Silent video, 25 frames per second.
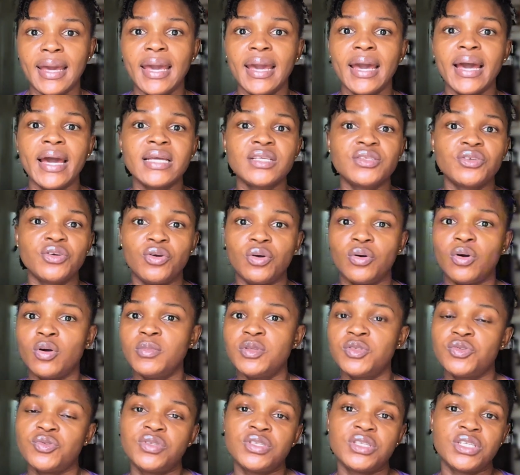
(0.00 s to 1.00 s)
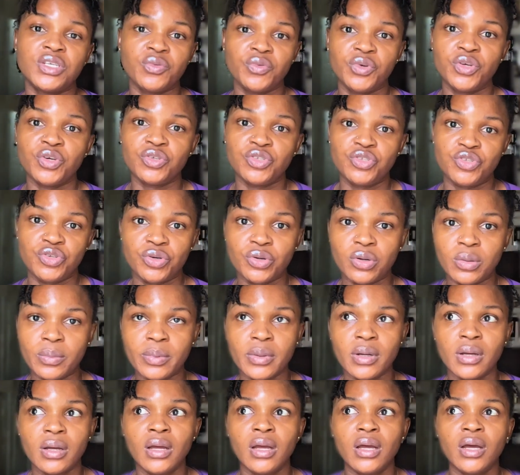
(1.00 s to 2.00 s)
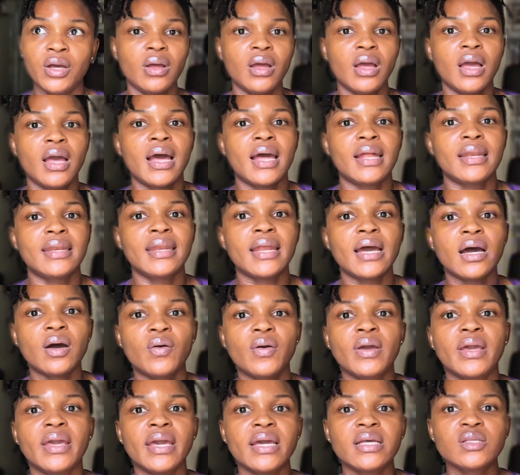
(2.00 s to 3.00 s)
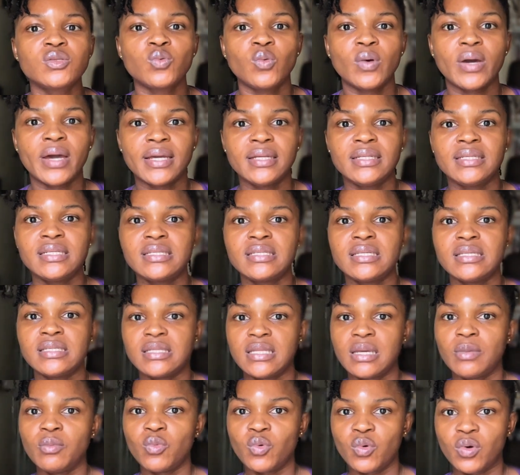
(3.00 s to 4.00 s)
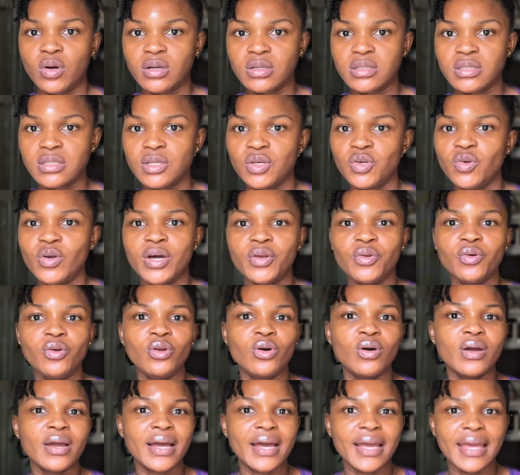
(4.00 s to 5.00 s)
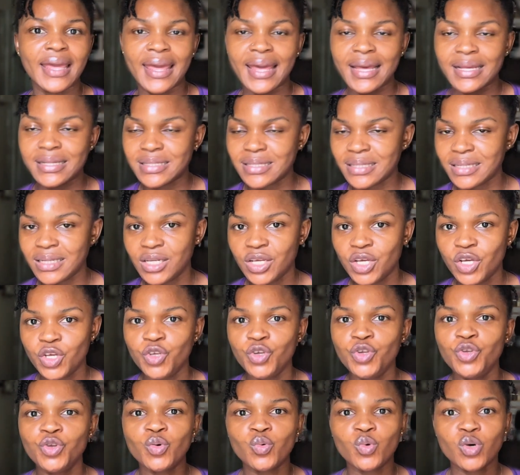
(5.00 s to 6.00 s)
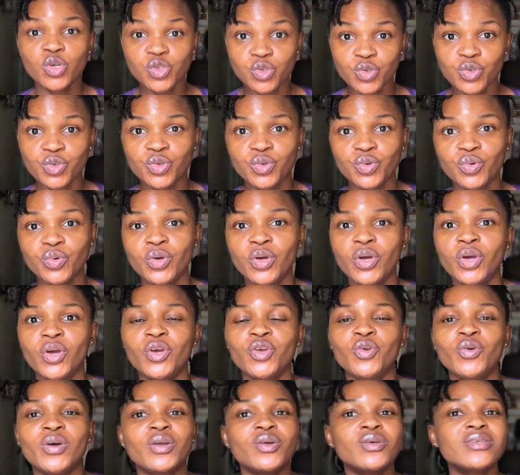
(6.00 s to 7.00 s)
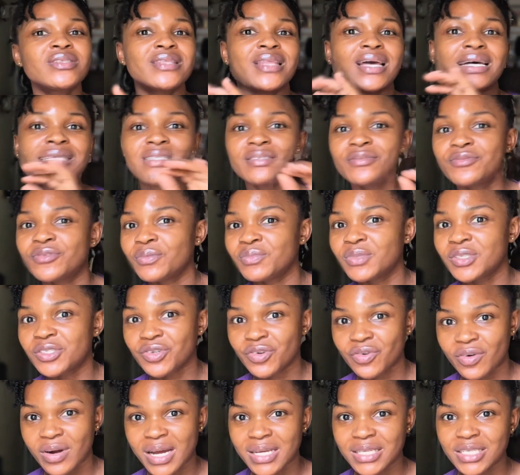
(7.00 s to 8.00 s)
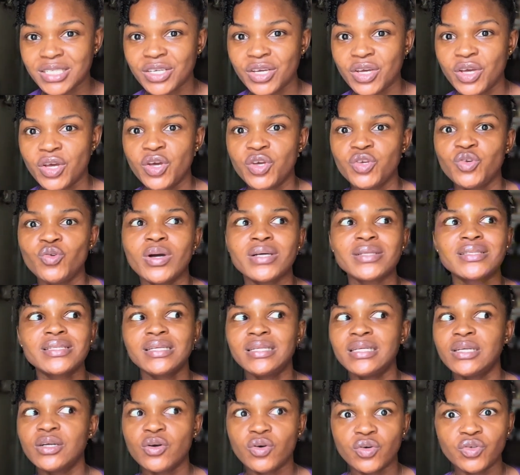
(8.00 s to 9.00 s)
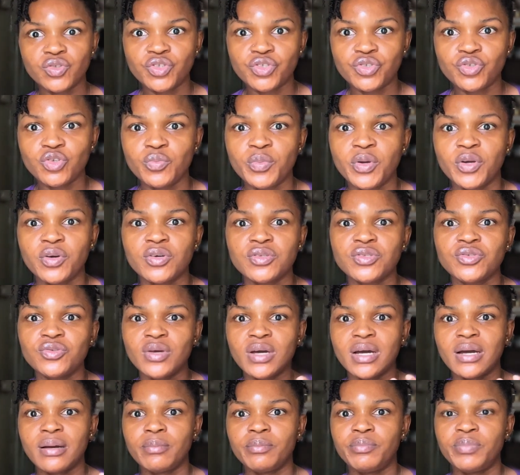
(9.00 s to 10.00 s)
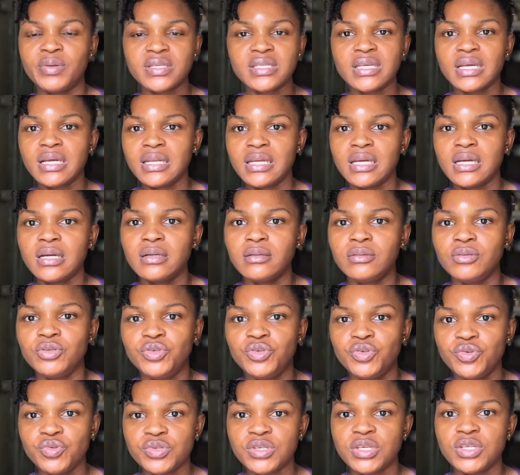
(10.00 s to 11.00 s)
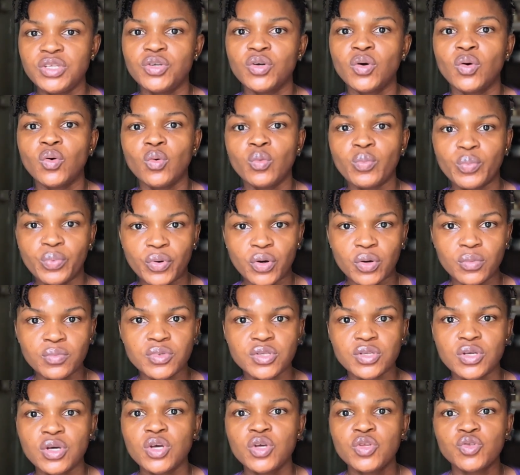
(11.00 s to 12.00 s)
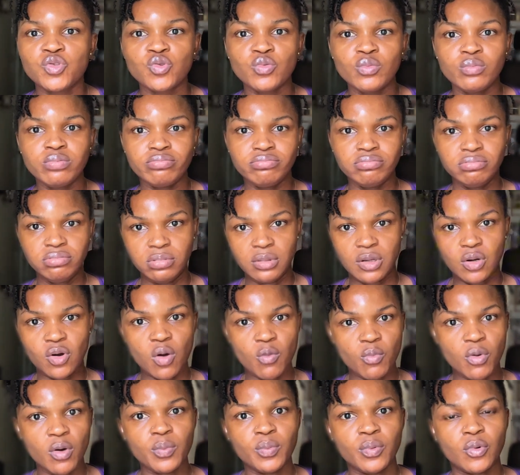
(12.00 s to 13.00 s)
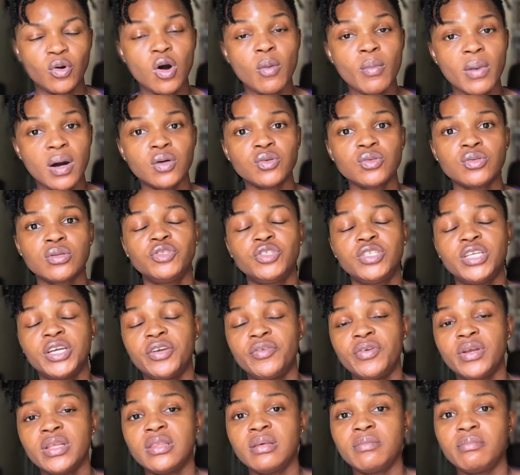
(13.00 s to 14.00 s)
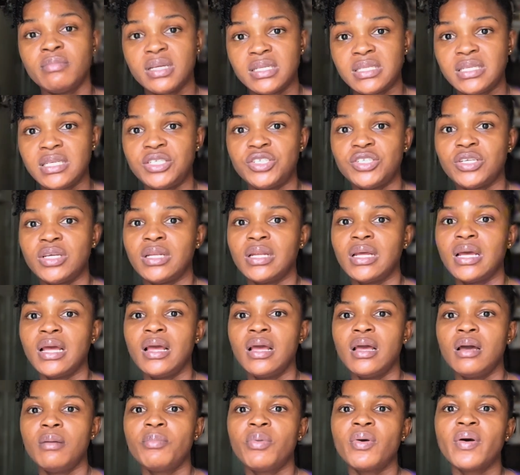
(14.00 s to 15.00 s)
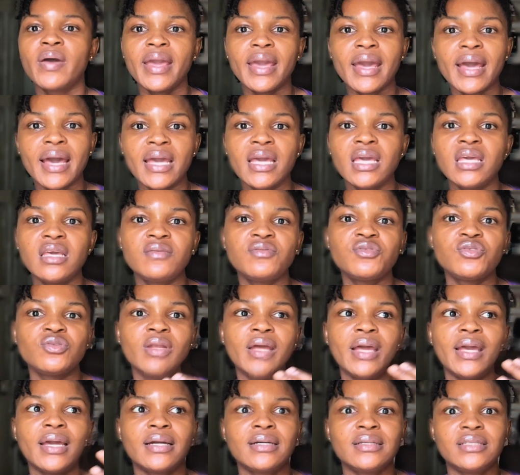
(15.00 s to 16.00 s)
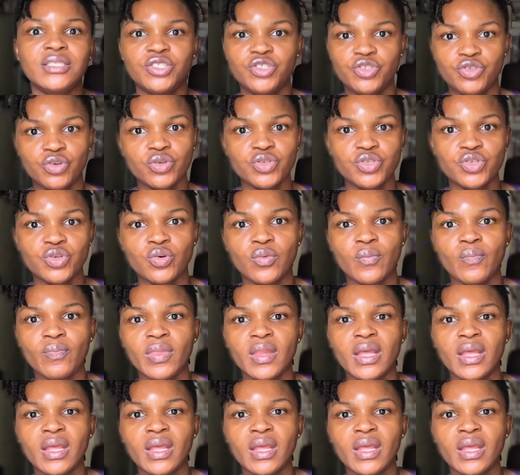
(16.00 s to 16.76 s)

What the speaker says: AI is not coming to steal your job. Now, here's why this system works. You are no longer guessing. You know what to do. You are not starting from the scratch. You are still in control because you are basically using your own prompts to come out, generate the messaging. But AI gives you like the structure.